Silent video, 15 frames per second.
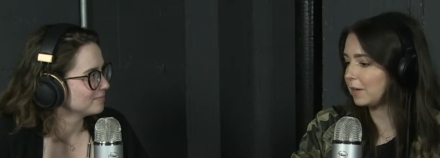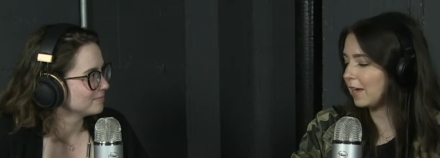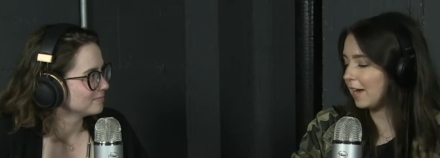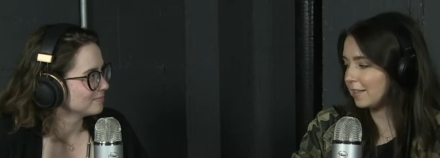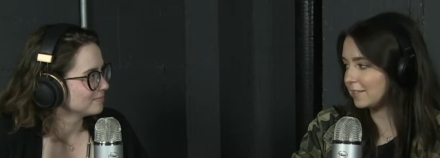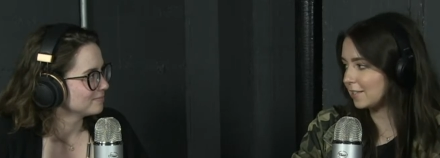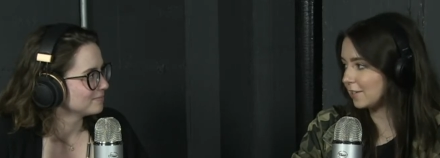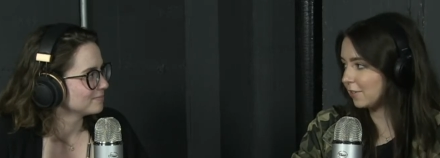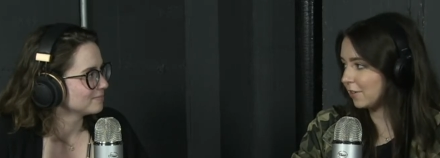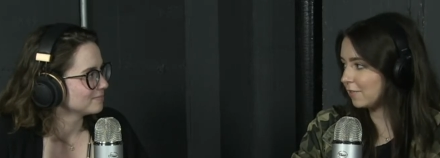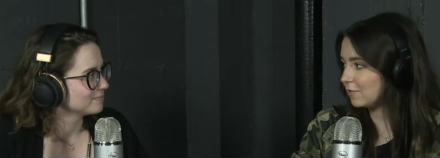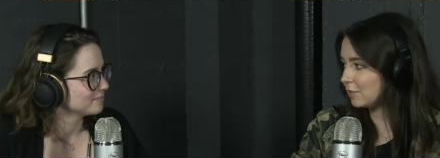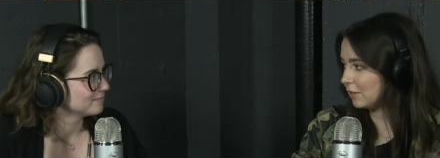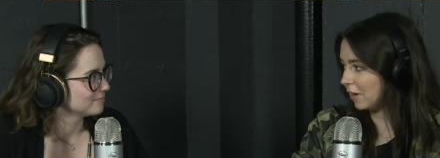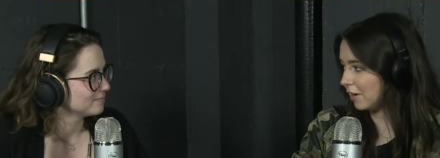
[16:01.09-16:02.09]
Speaker 1: cats and you'll have
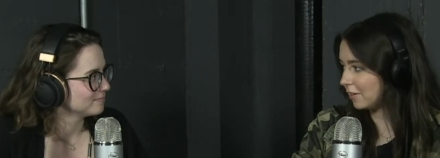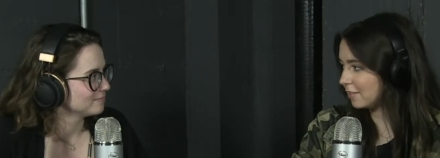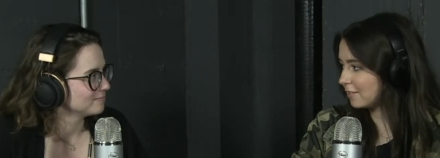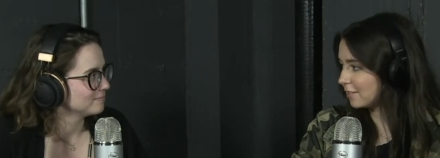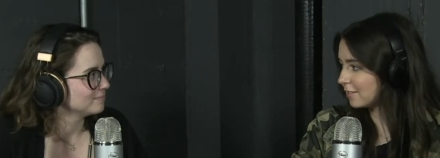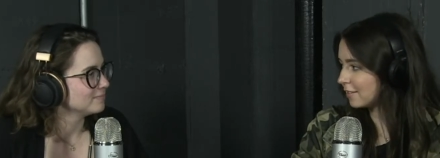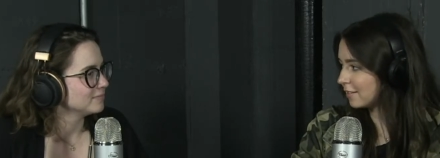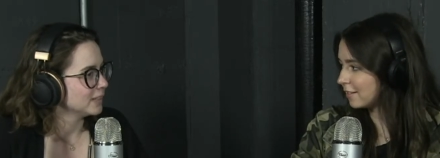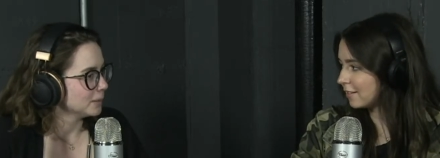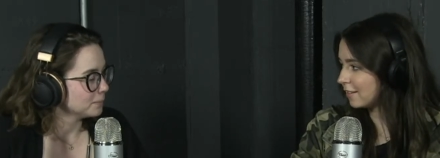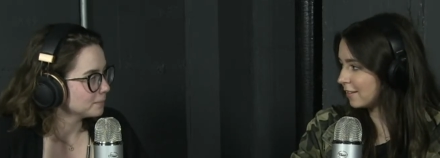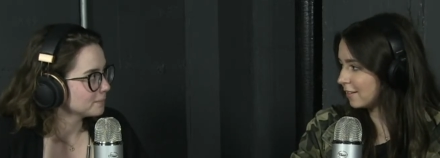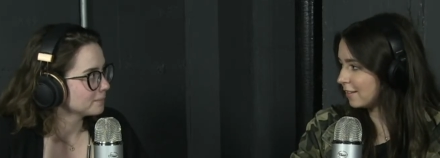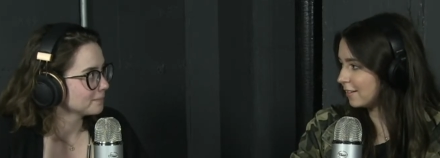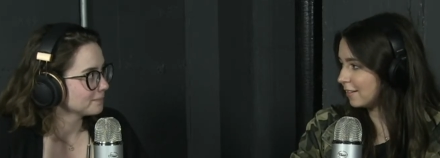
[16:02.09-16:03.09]
two dogs.
Speaker 2: Yep.
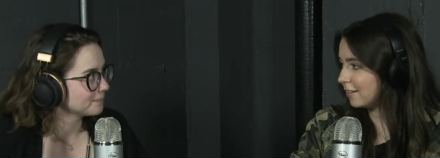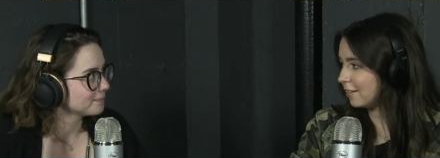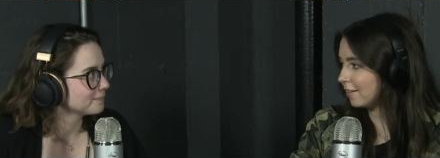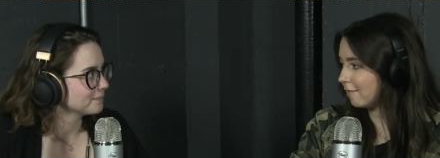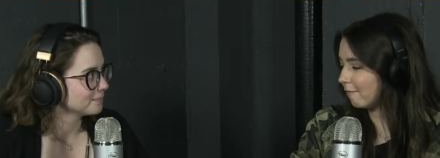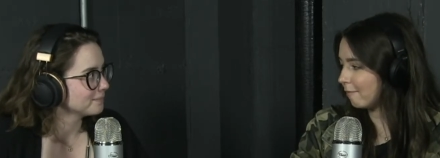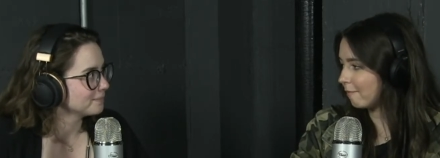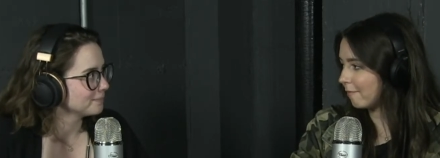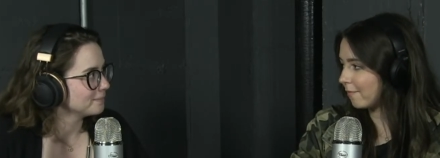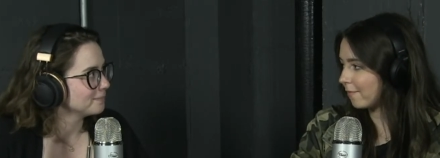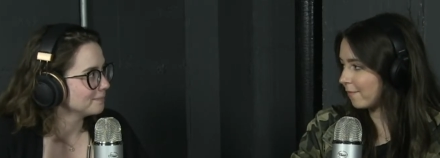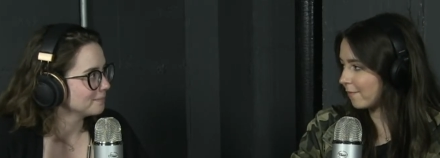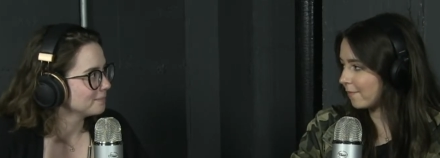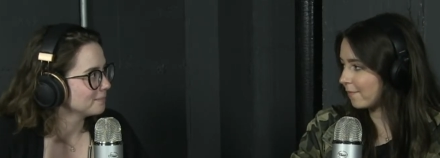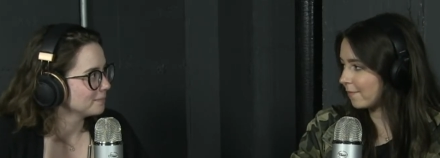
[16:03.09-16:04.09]
Yeah. yeah.
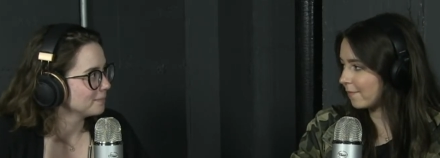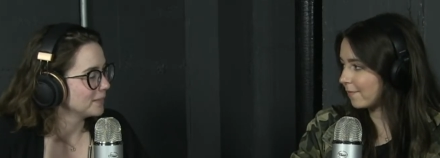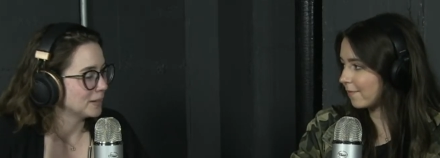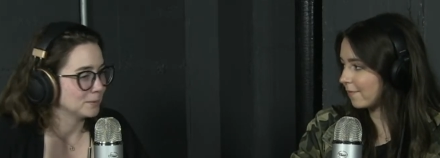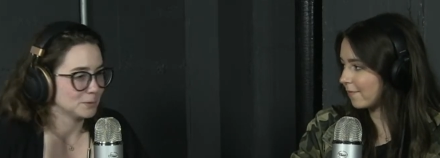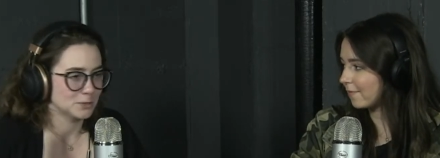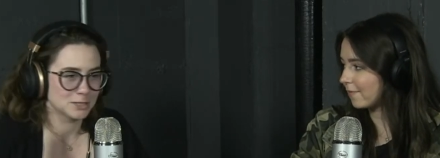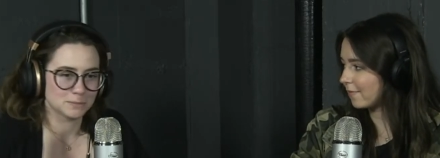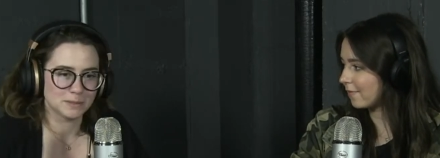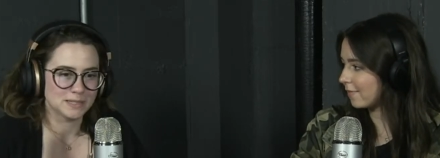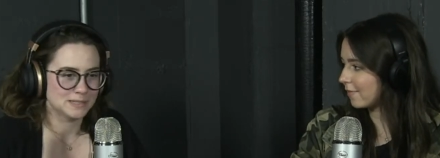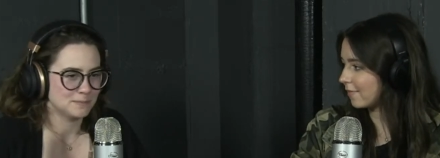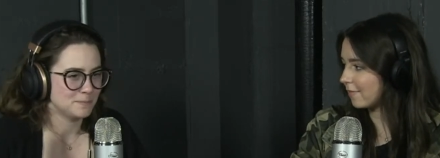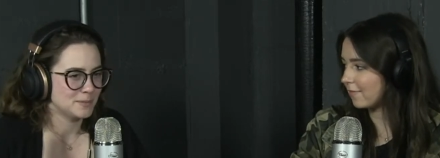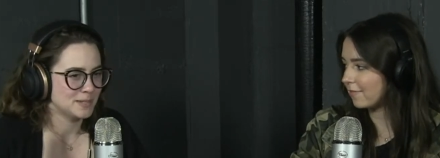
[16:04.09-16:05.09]
And we'll just be
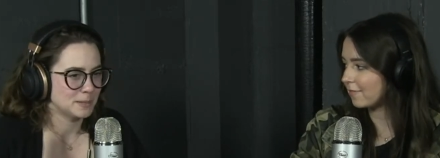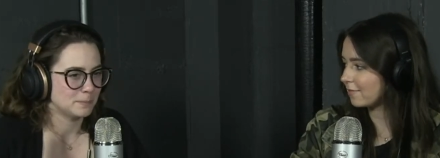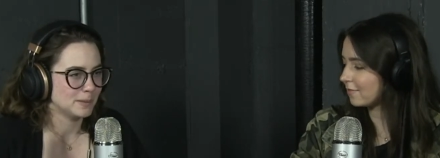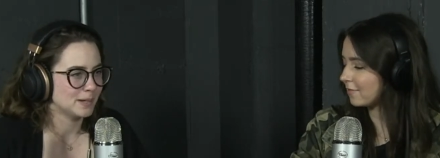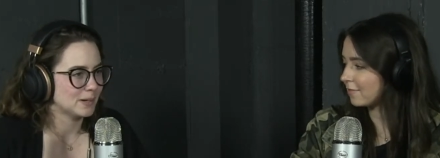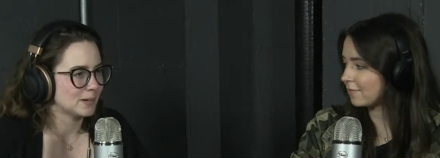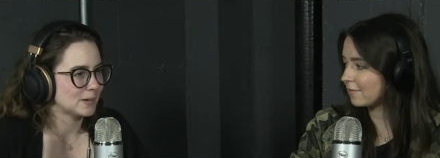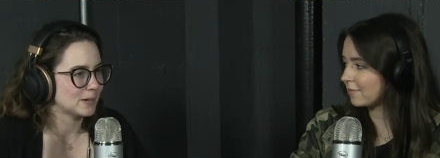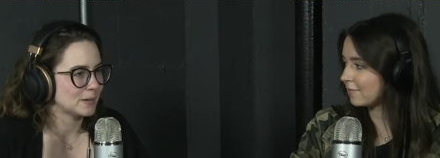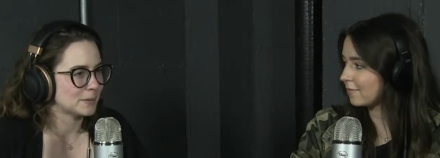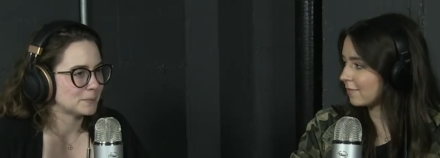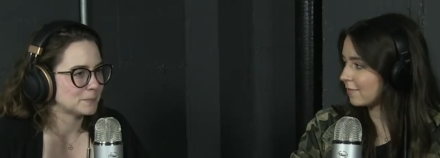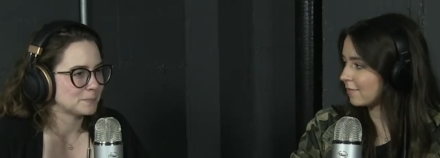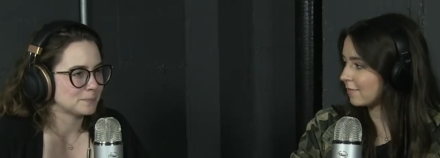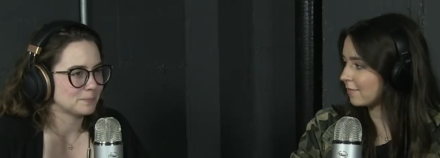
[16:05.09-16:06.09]
sipping on our
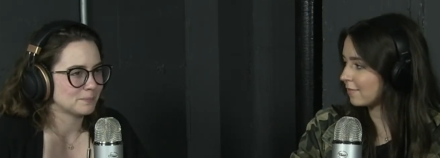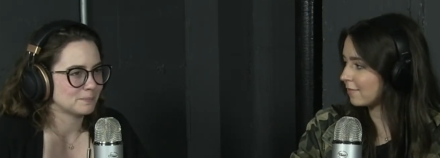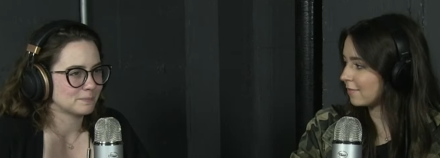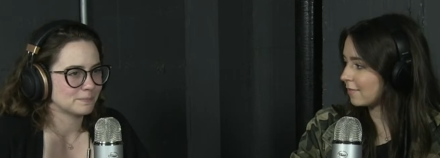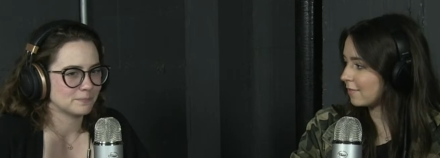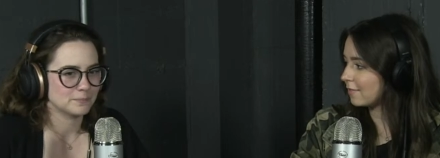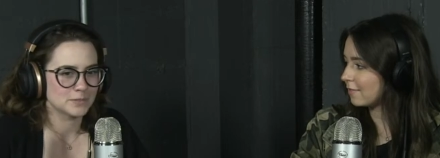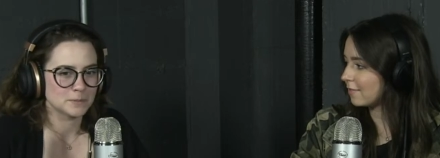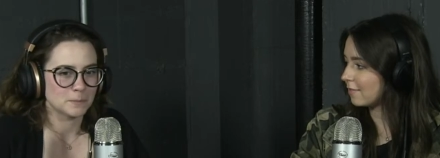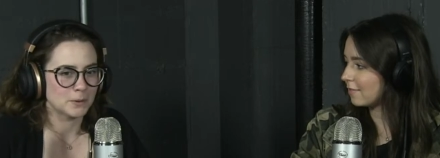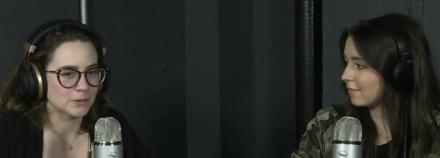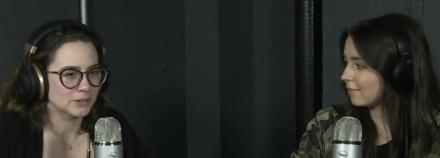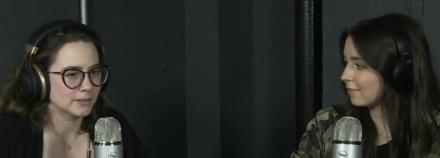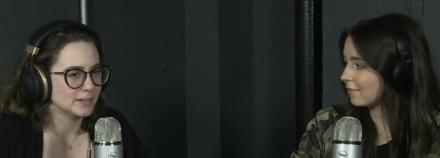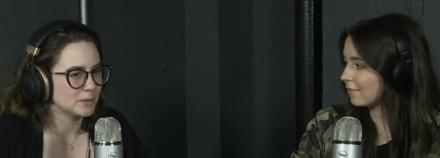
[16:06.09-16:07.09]

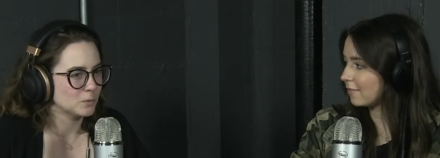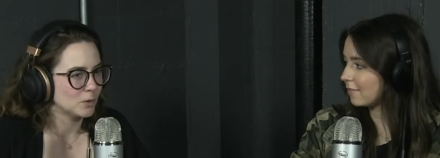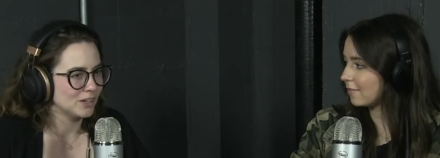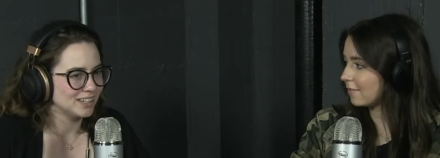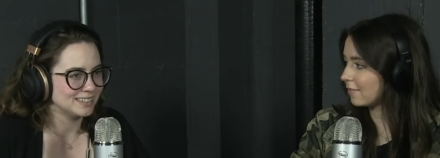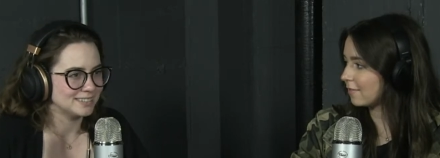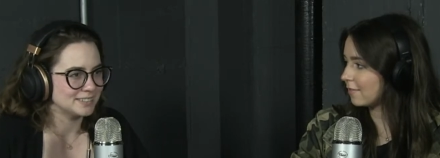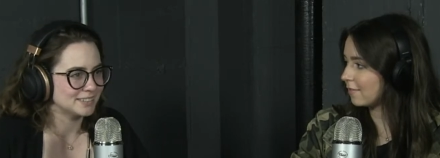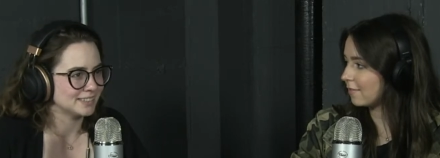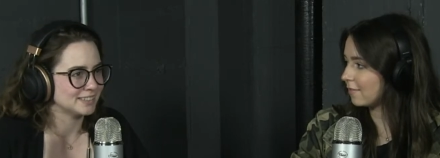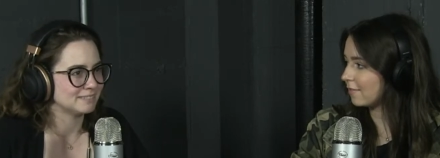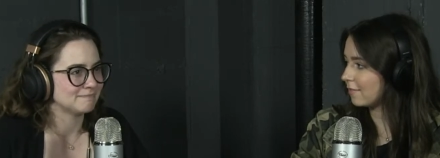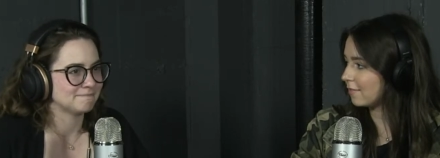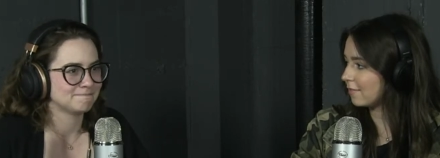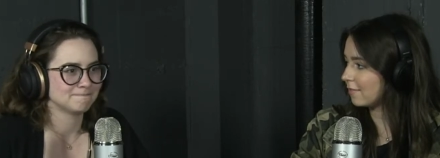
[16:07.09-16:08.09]
sparkling wines
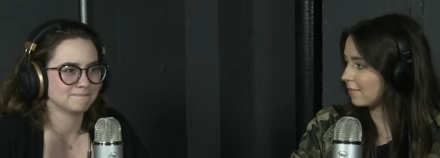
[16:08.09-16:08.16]
and